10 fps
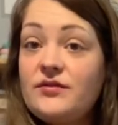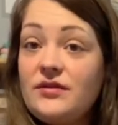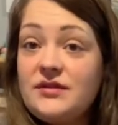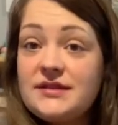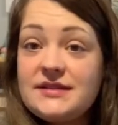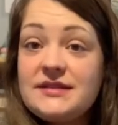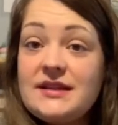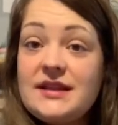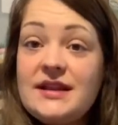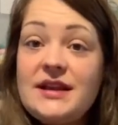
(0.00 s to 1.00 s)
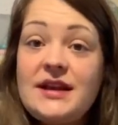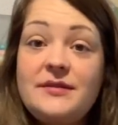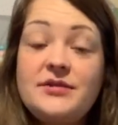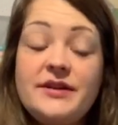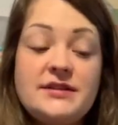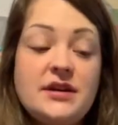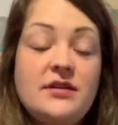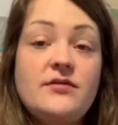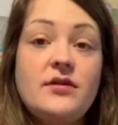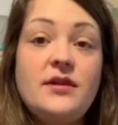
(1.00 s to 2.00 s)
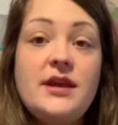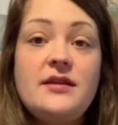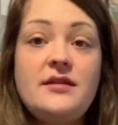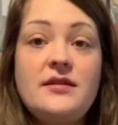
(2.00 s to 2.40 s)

rolled. I'm going to unroll it.